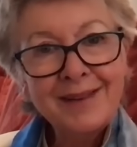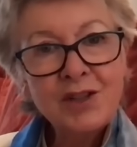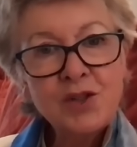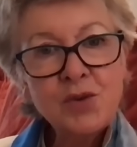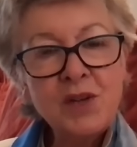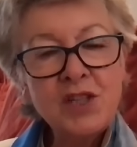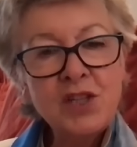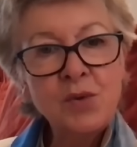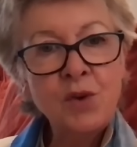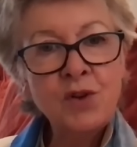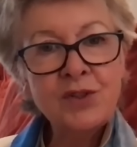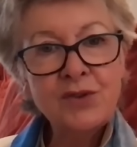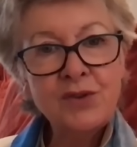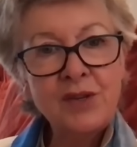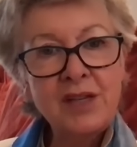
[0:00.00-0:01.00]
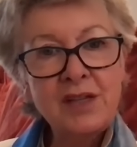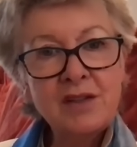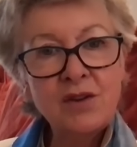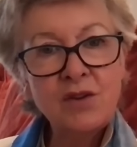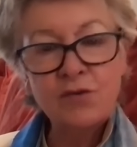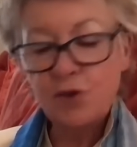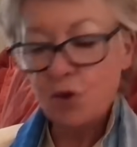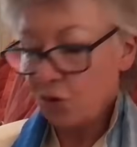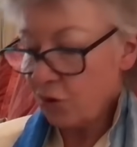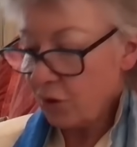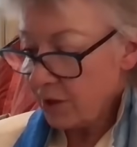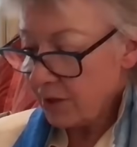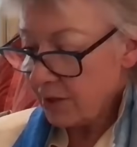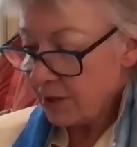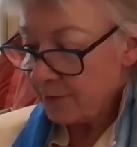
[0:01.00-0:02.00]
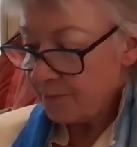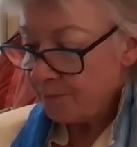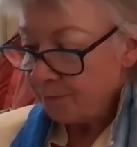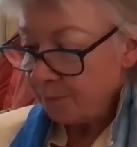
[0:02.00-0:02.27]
21 degrees off Taurus.